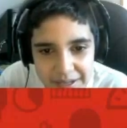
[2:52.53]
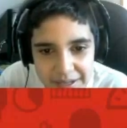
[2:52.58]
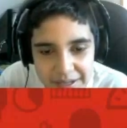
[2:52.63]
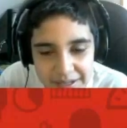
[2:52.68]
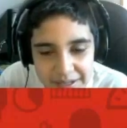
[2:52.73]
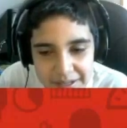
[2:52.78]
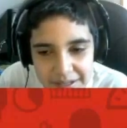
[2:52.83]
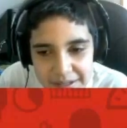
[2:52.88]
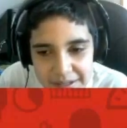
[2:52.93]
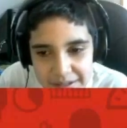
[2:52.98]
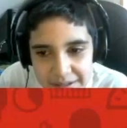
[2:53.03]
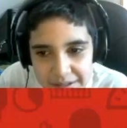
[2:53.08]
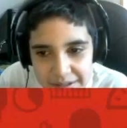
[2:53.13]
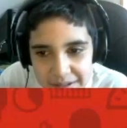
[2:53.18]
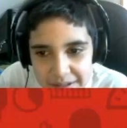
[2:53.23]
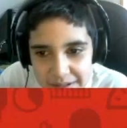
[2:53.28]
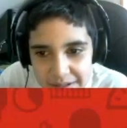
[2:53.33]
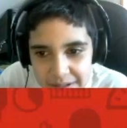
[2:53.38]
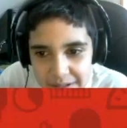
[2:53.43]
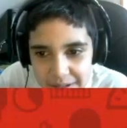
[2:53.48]

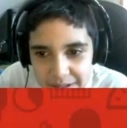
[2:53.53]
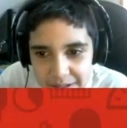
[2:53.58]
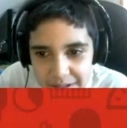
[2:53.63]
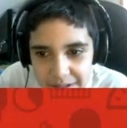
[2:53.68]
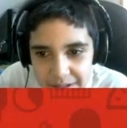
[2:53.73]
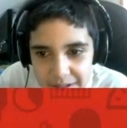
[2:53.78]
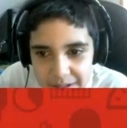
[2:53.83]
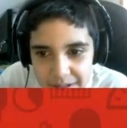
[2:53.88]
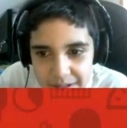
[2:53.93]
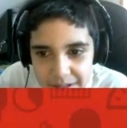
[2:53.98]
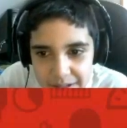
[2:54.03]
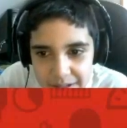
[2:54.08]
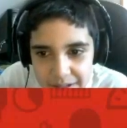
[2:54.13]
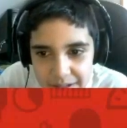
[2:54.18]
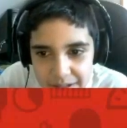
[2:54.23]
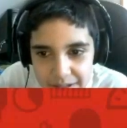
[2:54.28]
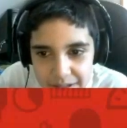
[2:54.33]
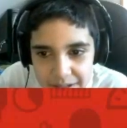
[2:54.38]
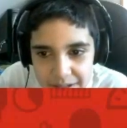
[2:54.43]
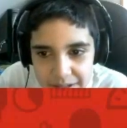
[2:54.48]

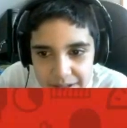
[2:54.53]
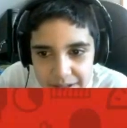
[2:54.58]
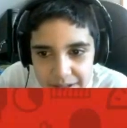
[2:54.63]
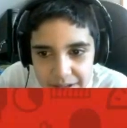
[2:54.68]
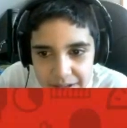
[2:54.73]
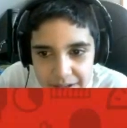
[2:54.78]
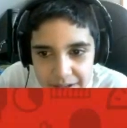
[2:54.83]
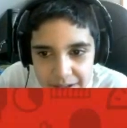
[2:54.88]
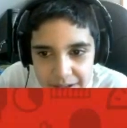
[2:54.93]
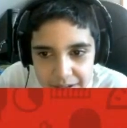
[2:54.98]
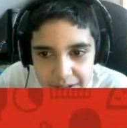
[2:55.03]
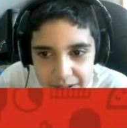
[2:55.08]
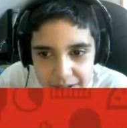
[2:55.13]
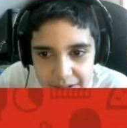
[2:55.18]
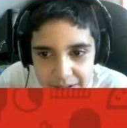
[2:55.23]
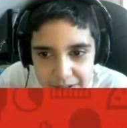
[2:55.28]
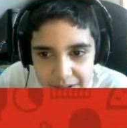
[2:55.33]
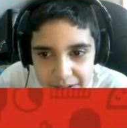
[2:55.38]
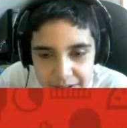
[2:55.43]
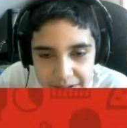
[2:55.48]

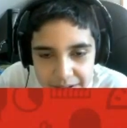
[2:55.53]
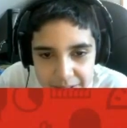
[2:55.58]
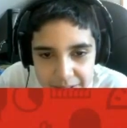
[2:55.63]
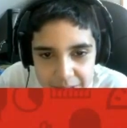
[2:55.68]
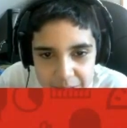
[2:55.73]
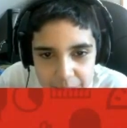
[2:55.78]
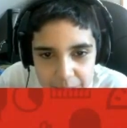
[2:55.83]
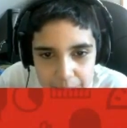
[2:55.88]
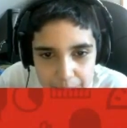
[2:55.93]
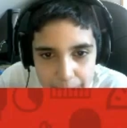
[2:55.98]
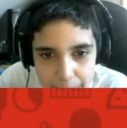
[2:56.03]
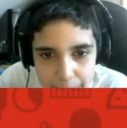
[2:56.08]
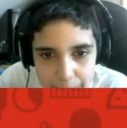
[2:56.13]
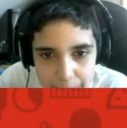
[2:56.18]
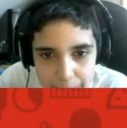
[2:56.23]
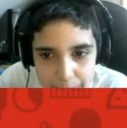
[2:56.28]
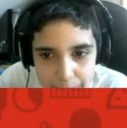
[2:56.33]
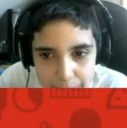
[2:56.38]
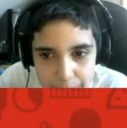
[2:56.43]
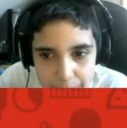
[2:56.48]

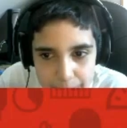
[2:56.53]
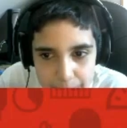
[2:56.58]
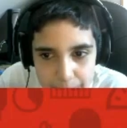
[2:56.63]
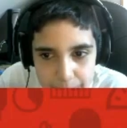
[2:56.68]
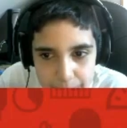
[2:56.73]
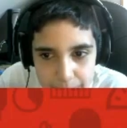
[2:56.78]
[no speech]